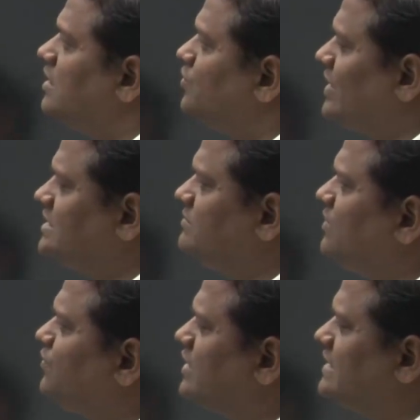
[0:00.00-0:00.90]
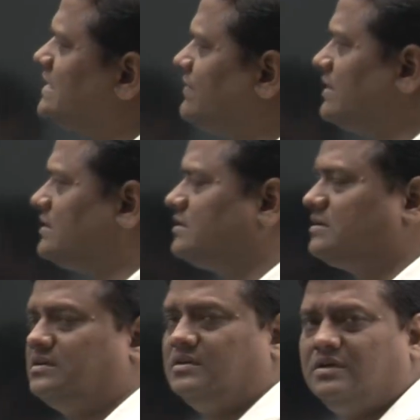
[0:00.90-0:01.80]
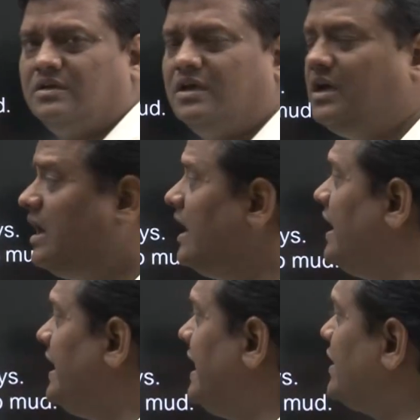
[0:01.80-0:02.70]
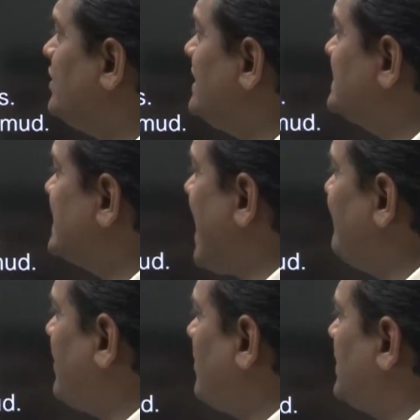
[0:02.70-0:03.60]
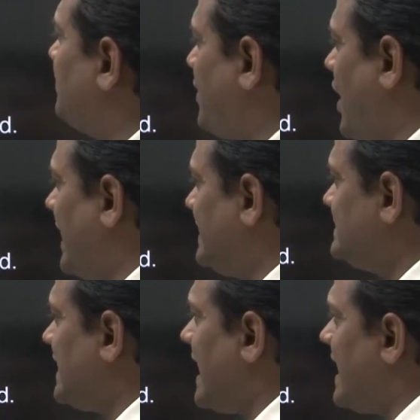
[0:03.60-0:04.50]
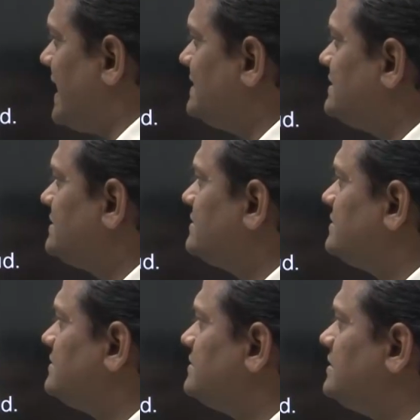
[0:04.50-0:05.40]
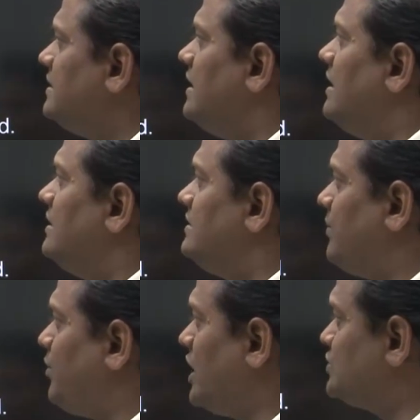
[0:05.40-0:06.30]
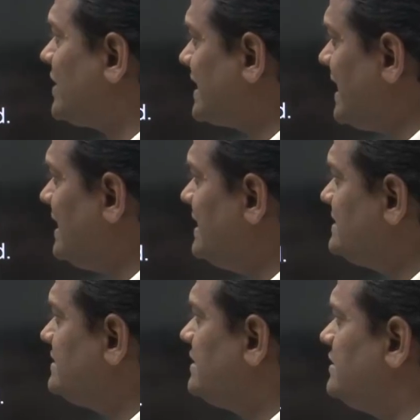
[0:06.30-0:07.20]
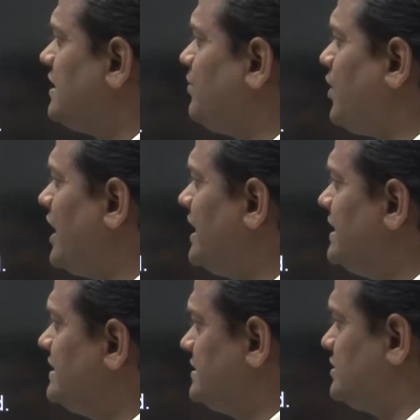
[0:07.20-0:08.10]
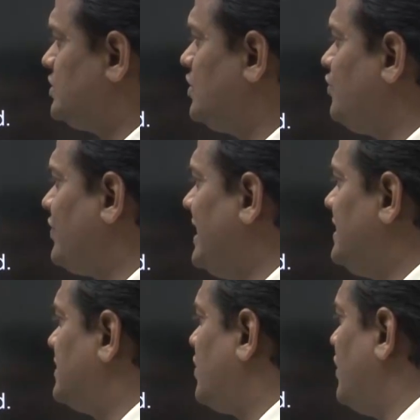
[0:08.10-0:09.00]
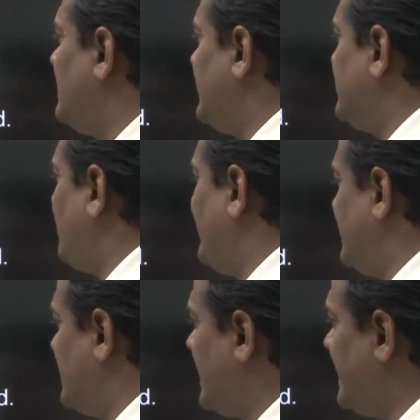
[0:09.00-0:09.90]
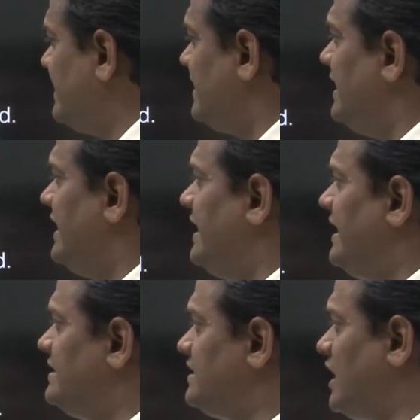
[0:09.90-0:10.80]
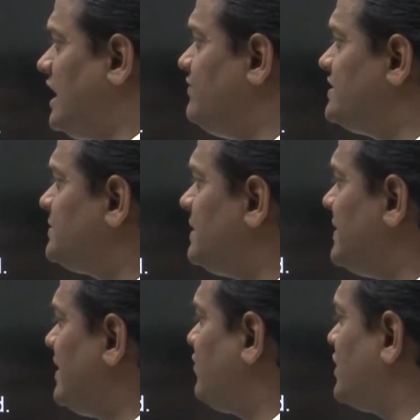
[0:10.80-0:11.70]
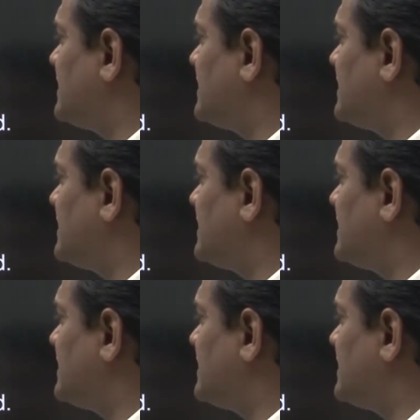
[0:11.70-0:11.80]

Question number 47. He could escape from the boys as the boys were careless, the boys too felt cold in the winter night, the invisible man was